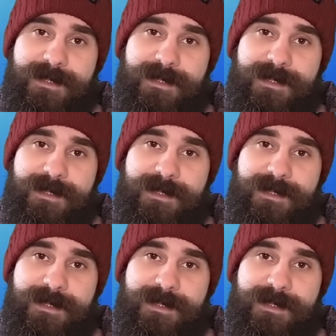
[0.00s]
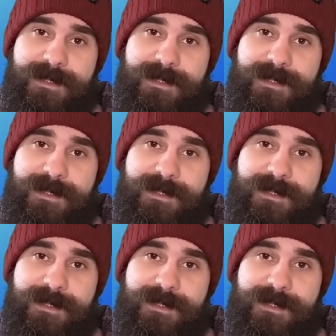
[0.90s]

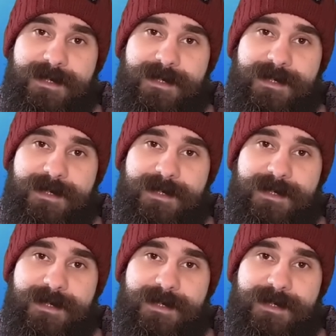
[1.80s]
Nobody speaks.